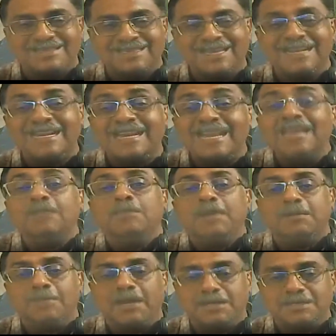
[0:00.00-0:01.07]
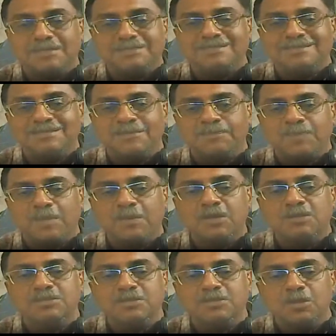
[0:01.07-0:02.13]
The treatment matters,
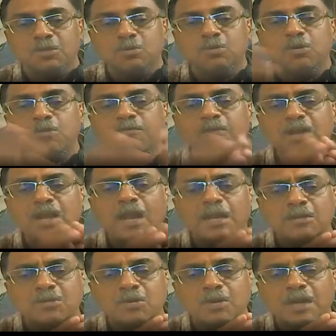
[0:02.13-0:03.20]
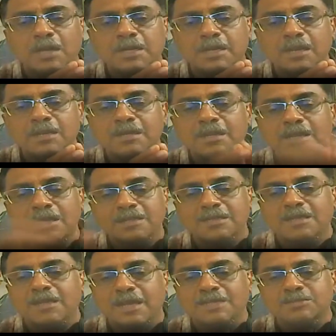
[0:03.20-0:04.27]
because you go for a hardcore content,
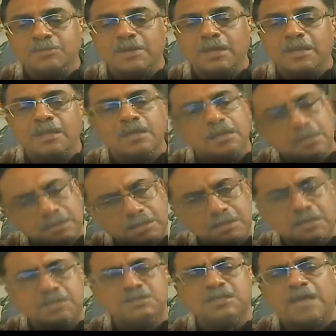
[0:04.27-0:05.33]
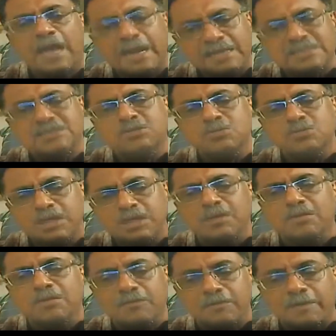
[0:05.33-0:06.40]
then naturally it adds to
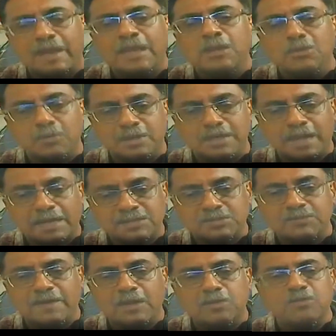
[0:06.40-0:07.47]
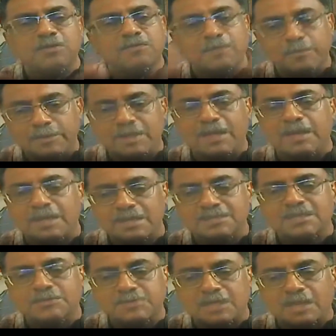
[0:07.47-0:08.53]
the value. It adds to value. It will be getting
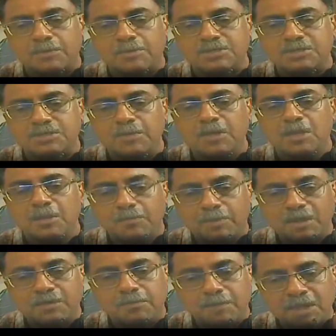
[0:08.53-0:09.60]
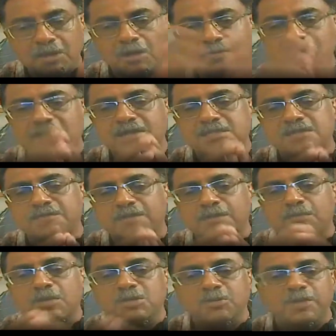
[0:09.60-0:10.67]
subscribership, but may not be
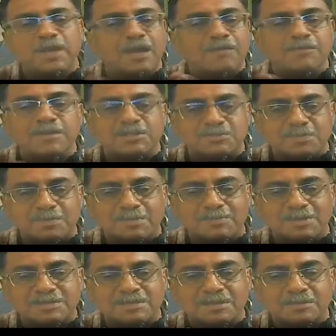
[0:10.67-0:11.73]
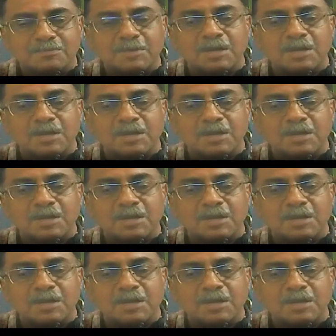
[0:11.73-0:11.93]
decipherable to an average person.